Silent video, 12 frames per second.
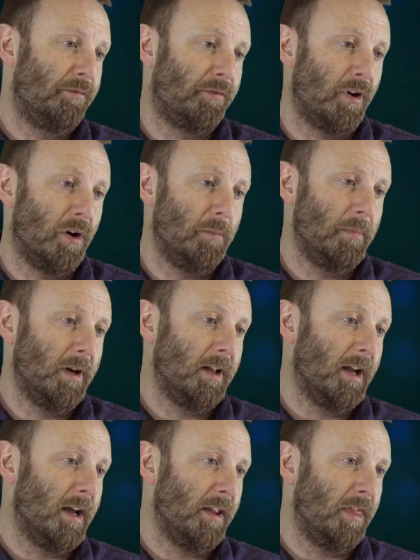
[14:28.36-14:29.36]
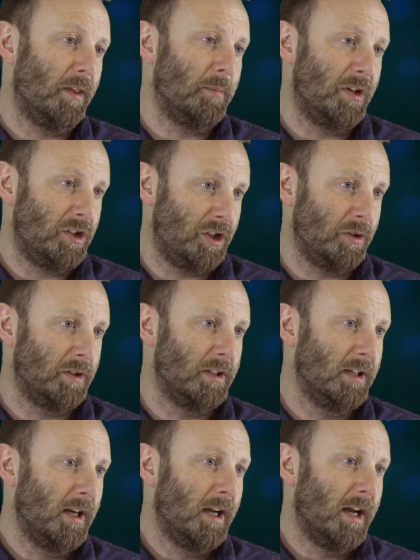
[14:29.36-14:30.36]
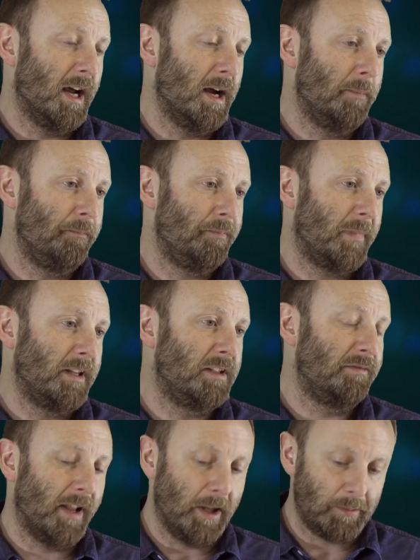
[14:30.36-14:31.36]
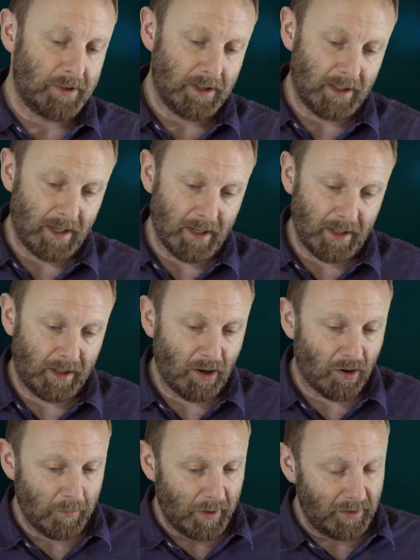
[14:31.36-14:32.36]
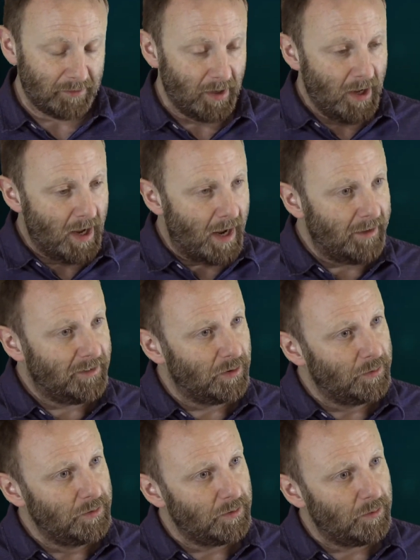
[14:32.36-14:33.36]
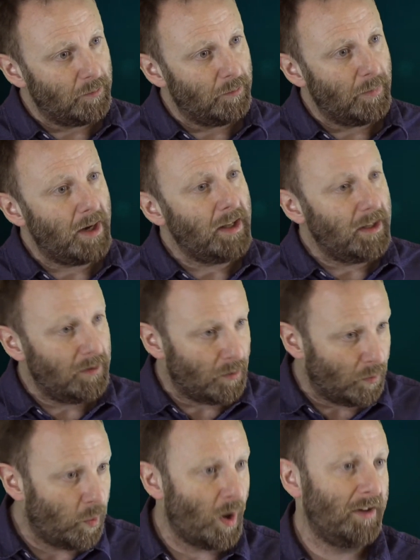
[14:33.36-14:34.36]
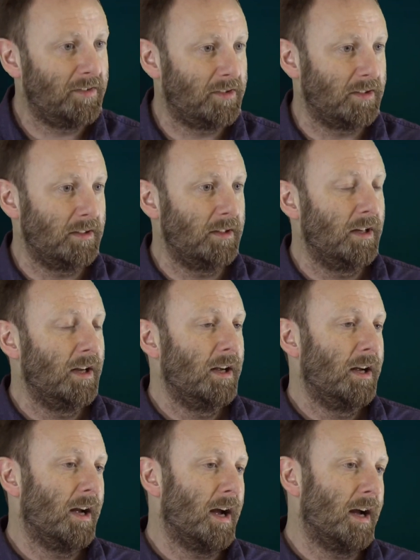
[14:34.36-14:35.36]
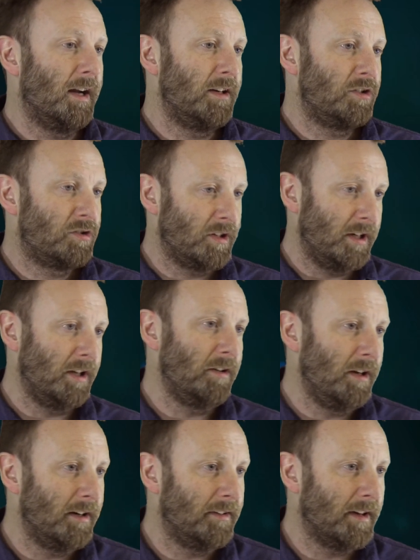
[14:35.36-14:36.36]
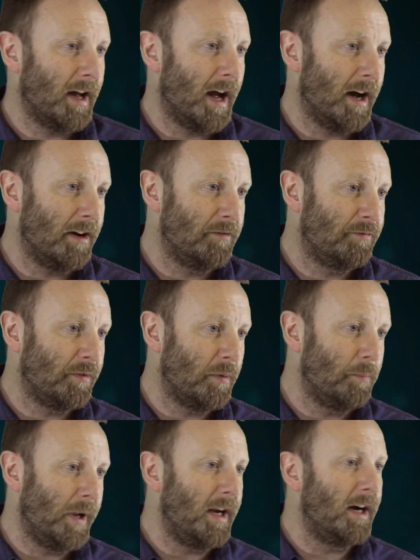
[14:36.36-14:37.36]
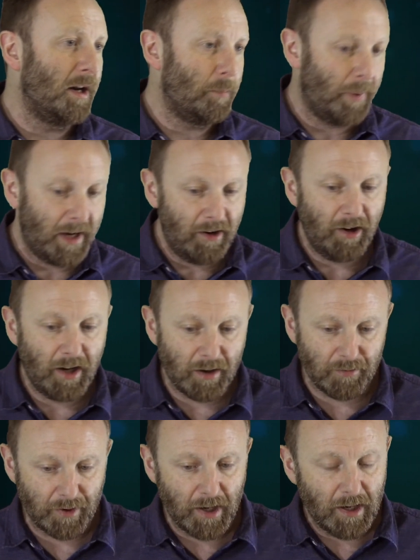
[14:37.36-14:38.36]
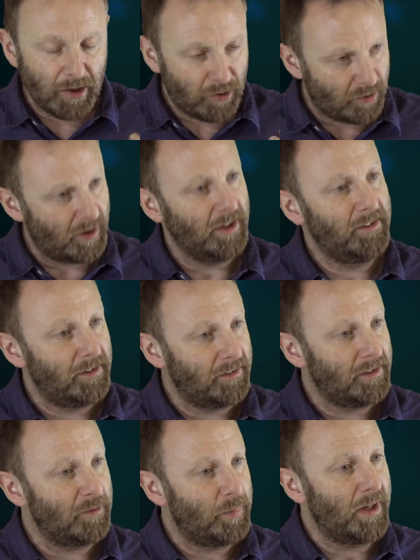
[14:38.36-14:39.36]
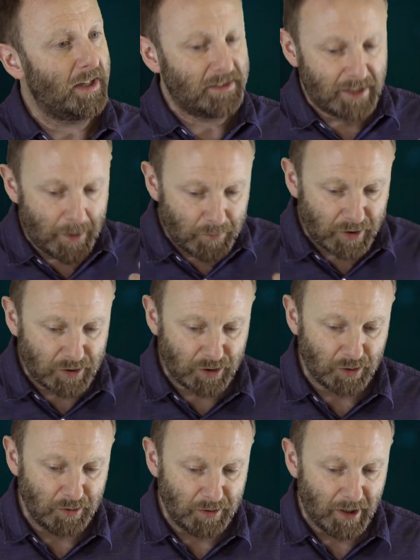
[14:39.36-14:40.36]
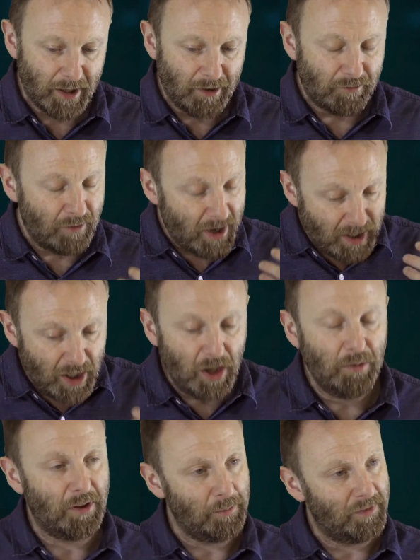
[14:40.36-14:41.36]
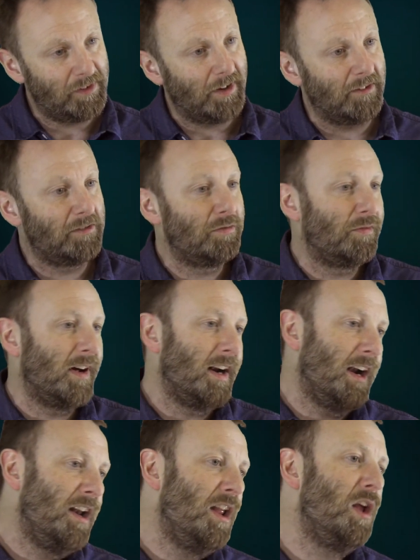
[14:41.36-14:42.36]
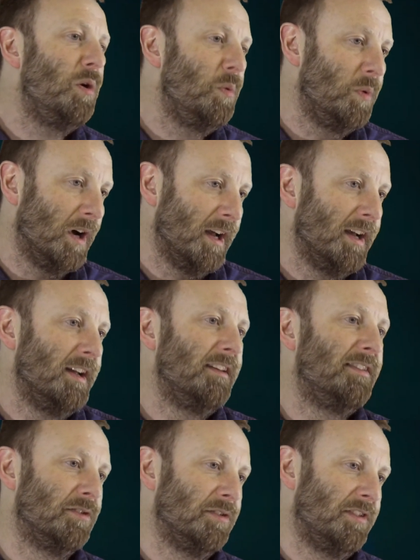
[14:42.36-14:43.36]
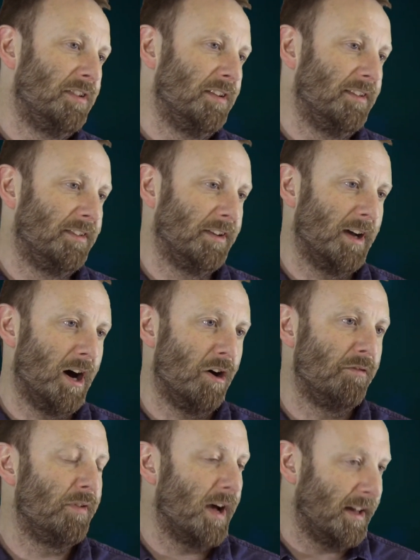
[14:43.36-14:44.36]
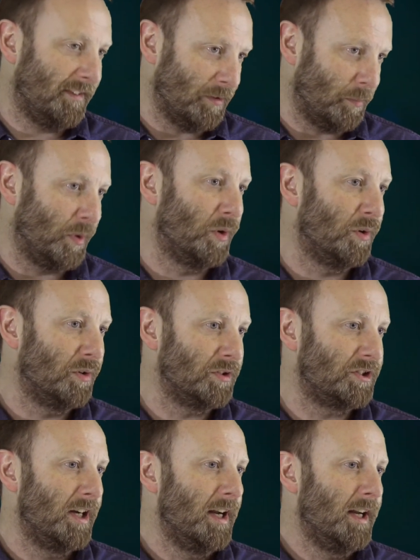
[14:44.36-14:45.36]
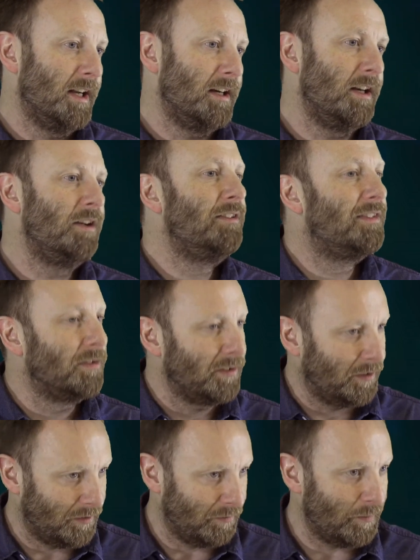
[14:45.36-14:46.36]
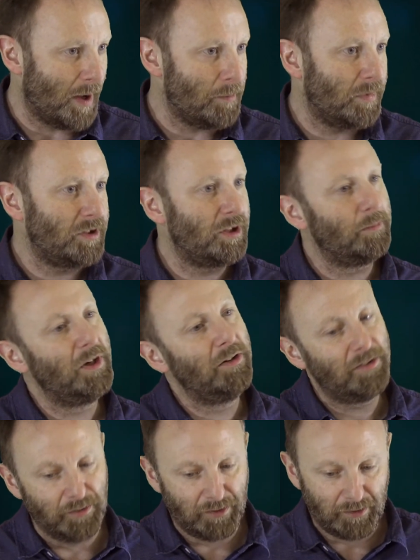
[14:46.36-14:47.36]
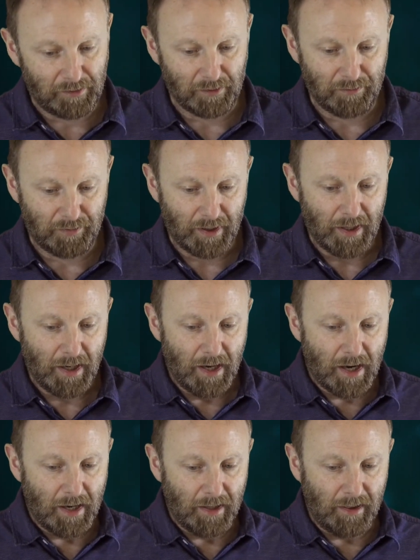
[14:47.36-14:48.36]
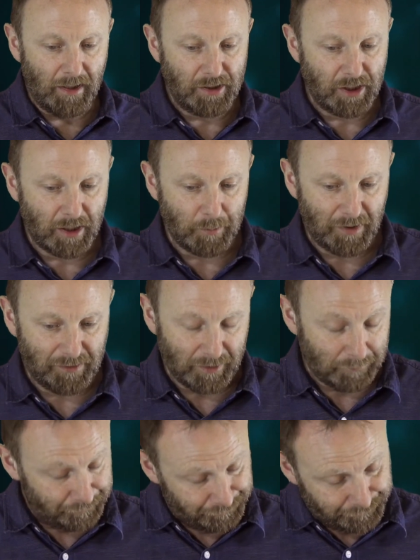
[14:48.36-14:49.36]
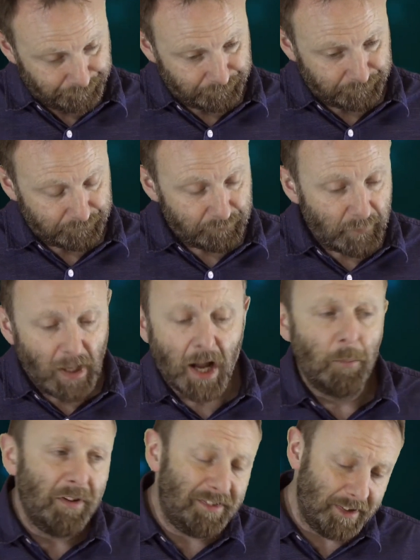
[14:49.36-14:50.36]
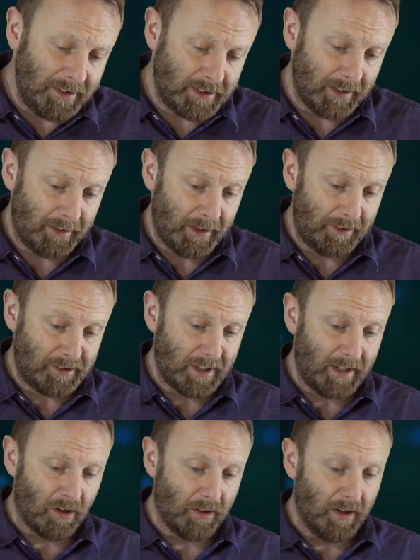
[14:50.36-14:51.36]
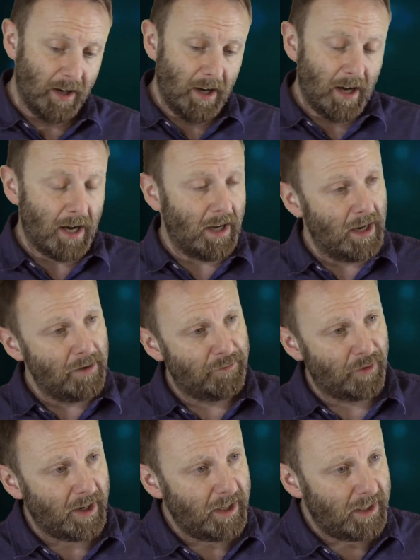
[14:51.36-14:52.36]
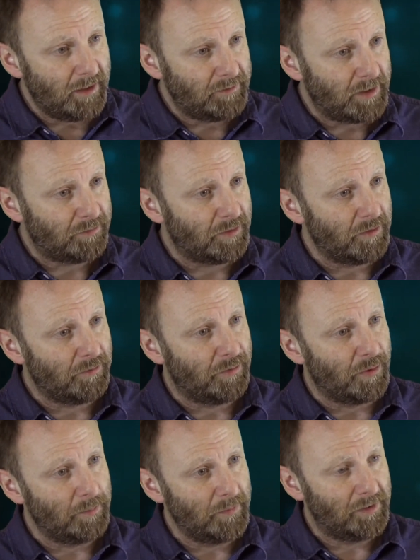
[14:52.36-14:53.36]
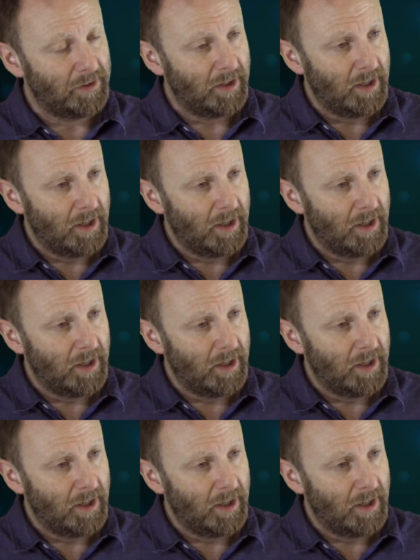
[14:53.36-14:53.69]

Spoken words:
from the mature developed economies. And so many Western trade unions have been in a period of crisis and have been attempted to renew themselves, to find new sources of support, new sources of membership, new sources of legitimacy. And we've seen this take on a variety of different forms.